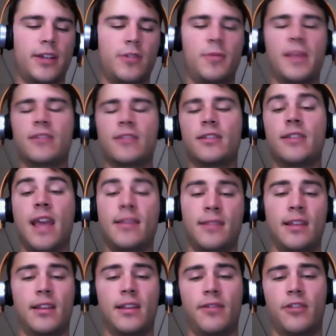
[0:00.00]
I was basically
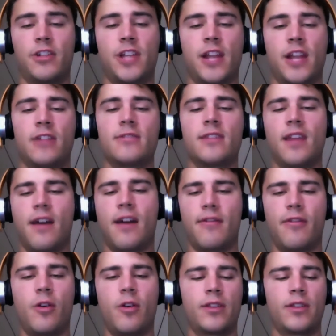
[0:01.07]
testing different channels and not
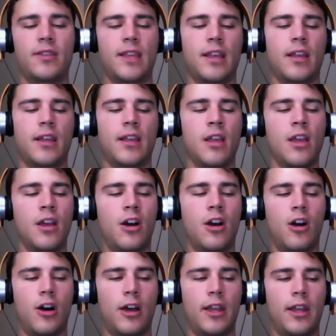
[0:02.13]
focusing
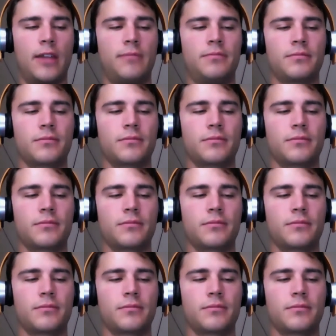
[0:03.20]
on